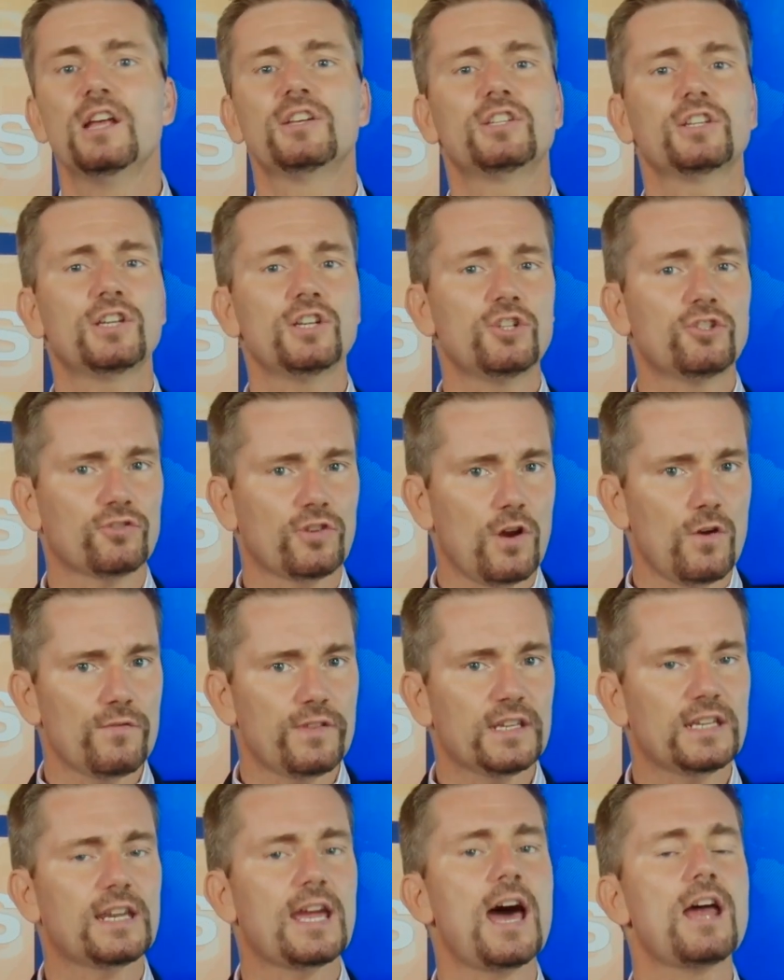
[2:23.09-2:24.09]
to control
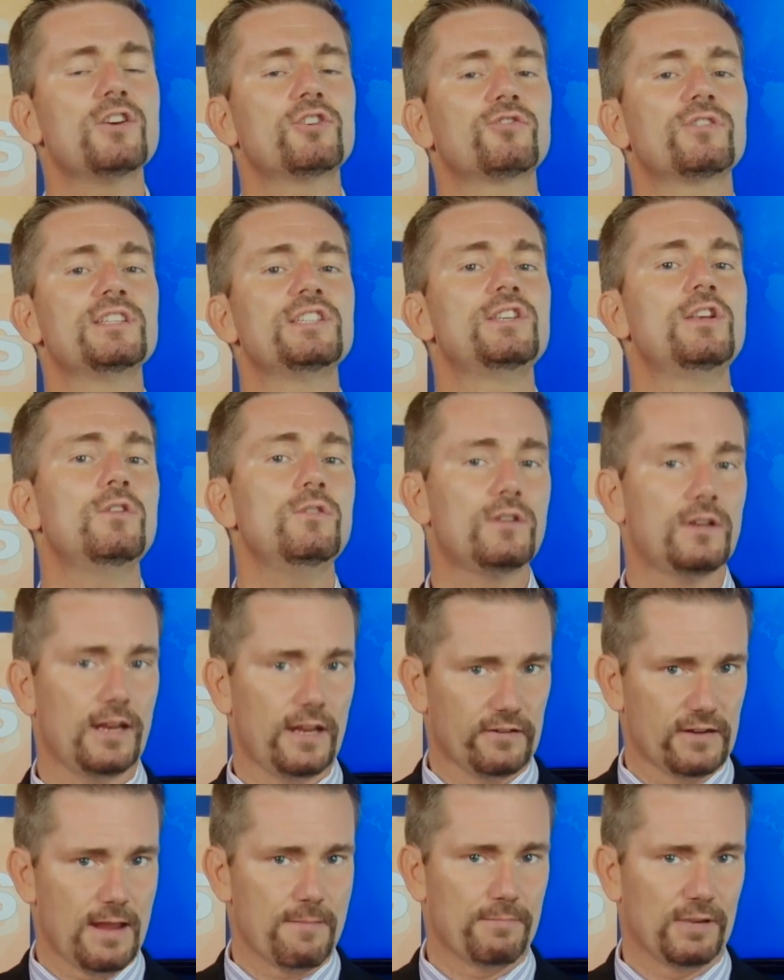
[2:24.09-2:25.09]
the country's
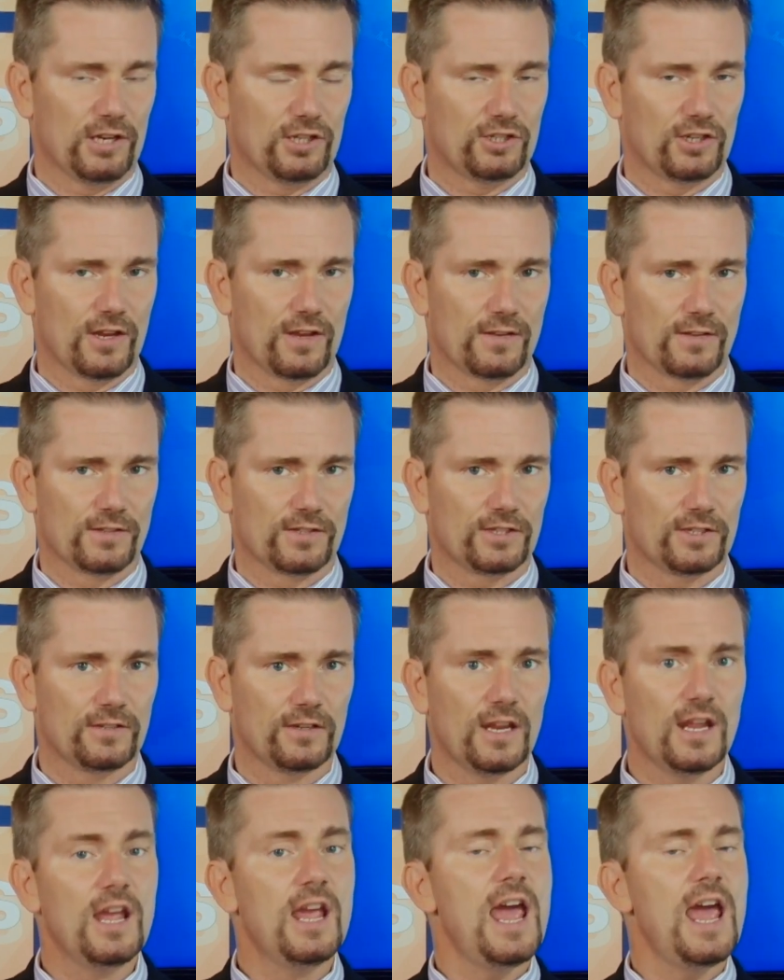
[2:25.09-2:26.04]
nuclear ambitions.